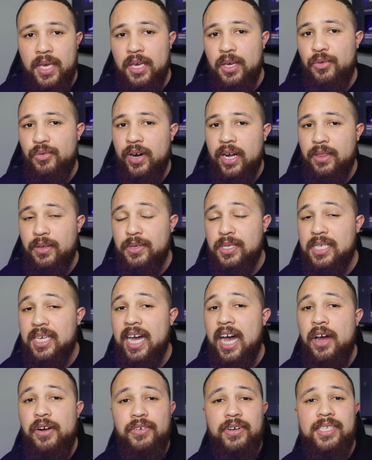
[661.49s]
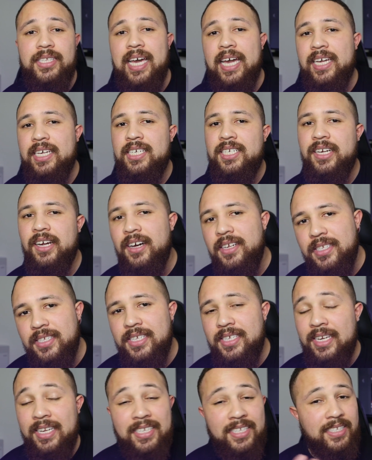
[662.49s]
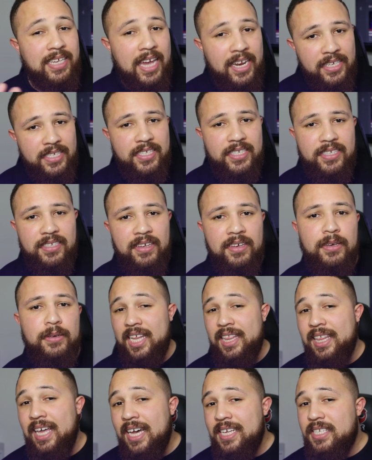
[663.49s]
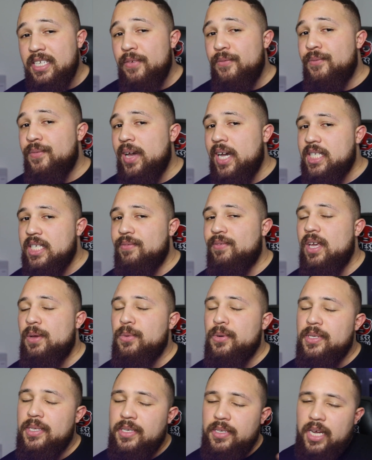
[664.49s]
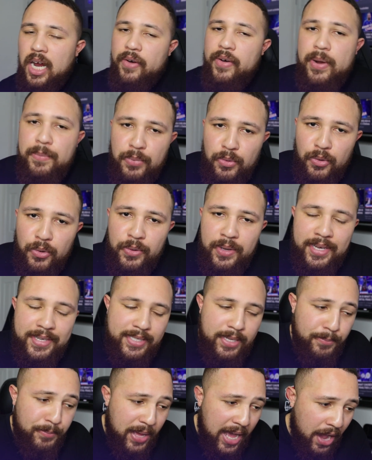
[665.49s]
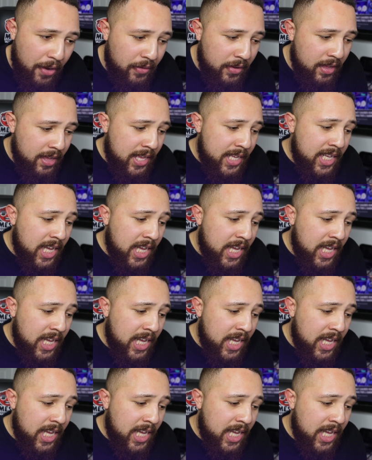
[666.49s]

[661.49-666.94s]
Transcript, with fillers: you can create those counter-attacking chances in a sense. And that's effectively what Sarri ball is about.